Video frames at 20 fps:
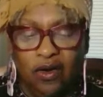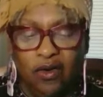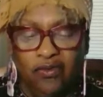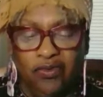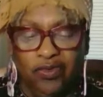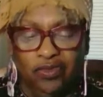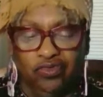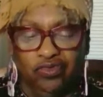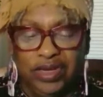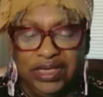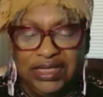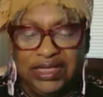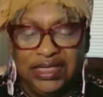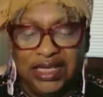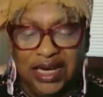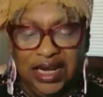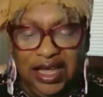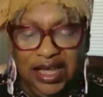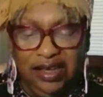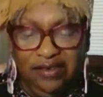over
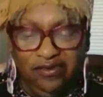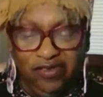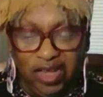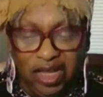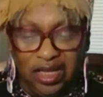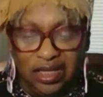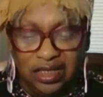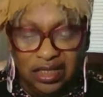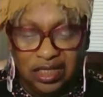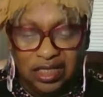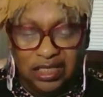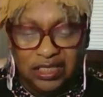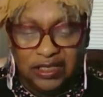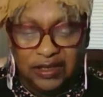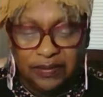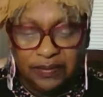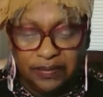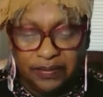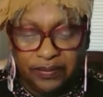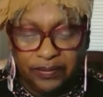recent events.
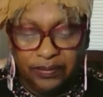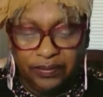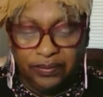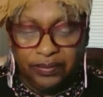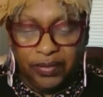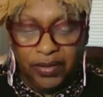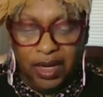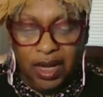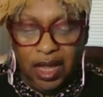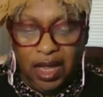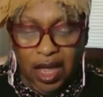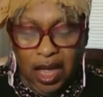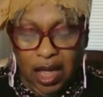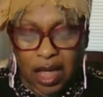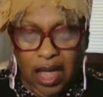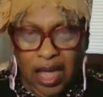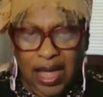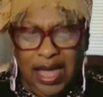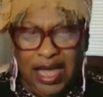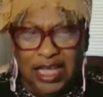
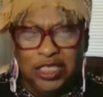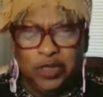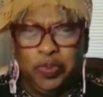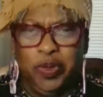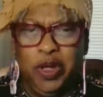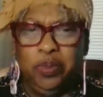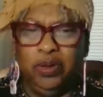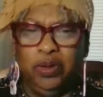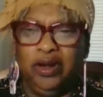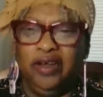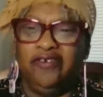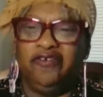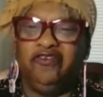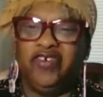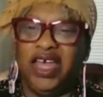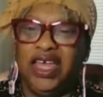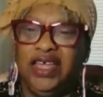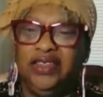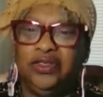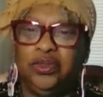As people of
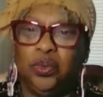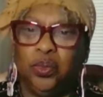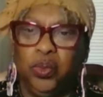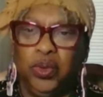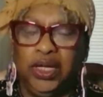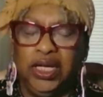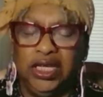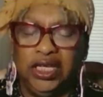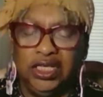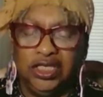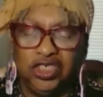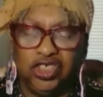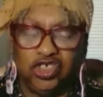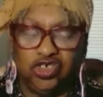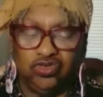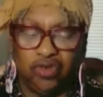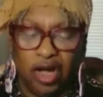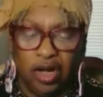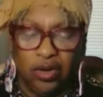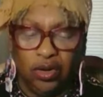faith, we
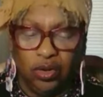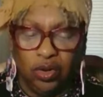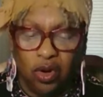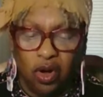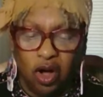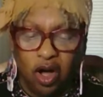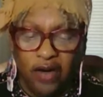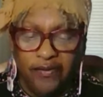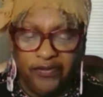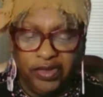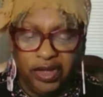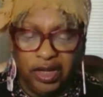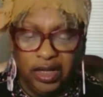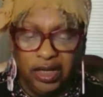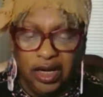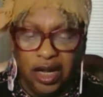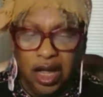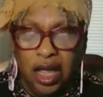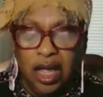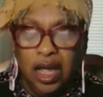struggle
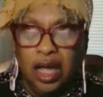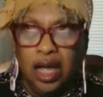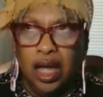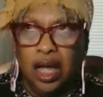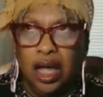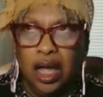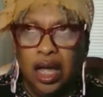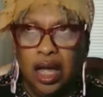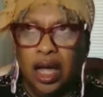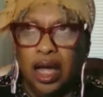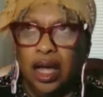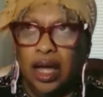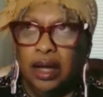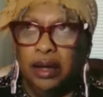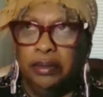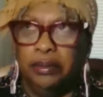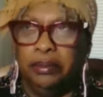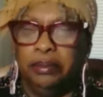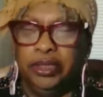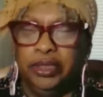often
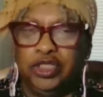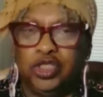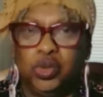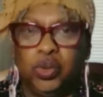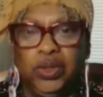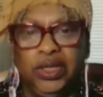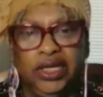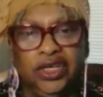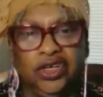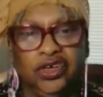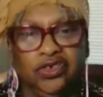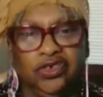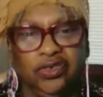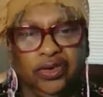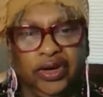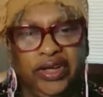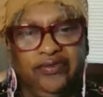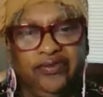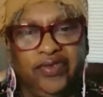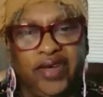between grief
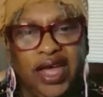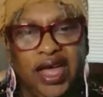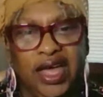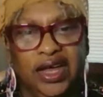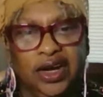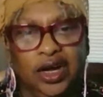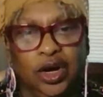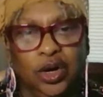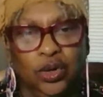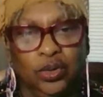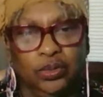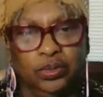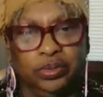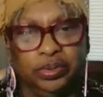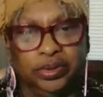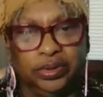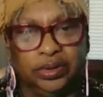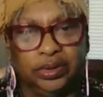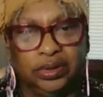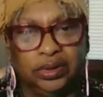and hope.
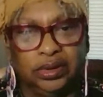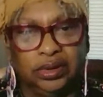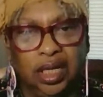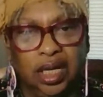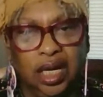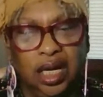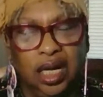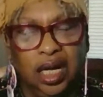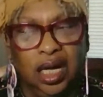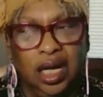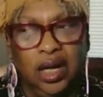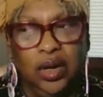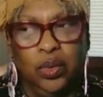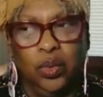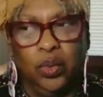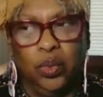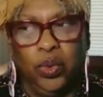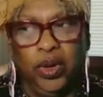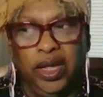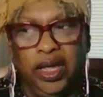
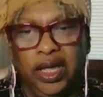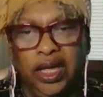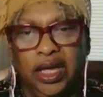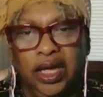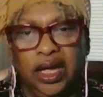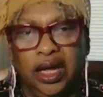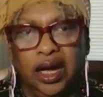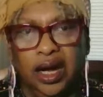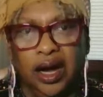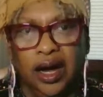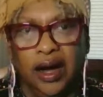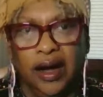We